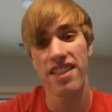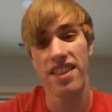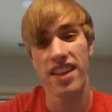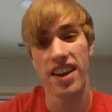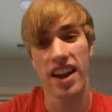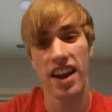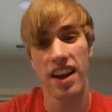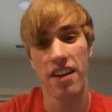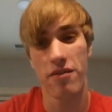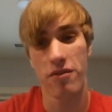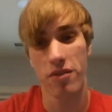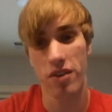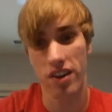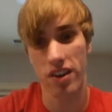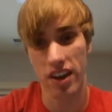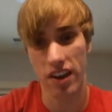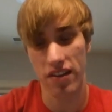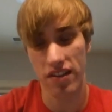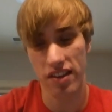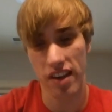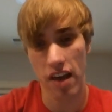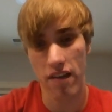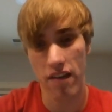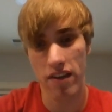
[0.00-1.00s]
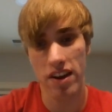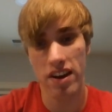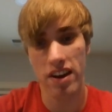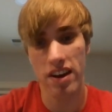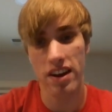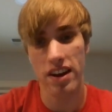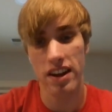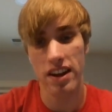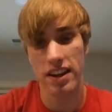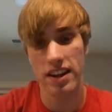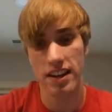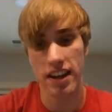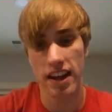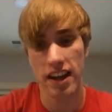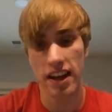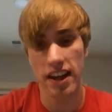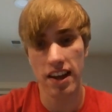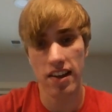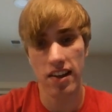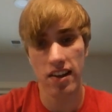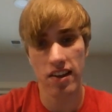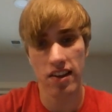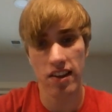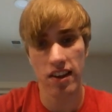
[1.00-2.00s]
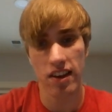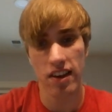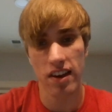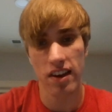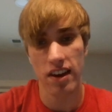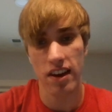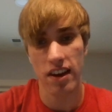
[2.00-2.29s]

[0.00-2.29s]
then I have rook f7, takes,